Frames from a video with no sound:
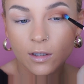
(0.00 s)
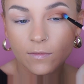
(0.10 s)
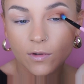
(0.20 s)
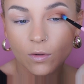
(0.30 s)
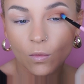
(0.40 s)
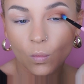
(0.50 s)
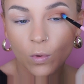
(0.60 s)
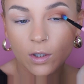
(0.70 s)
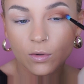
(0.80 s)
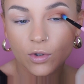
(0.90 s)
if you
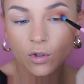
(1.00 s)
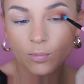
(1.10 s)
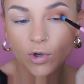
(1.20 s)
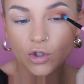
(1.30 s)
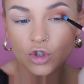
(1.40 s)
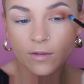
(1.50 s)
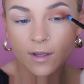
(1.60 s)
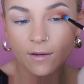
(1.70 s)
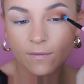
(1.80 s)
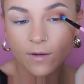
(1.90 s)
wiggle your brush
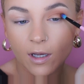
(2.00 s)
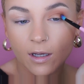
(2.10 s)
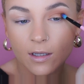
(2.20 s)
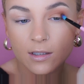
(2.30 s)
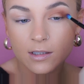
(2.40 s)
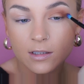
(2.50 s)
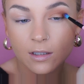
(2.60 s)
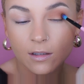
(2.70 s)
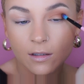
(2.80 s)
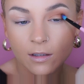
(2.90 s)
there first,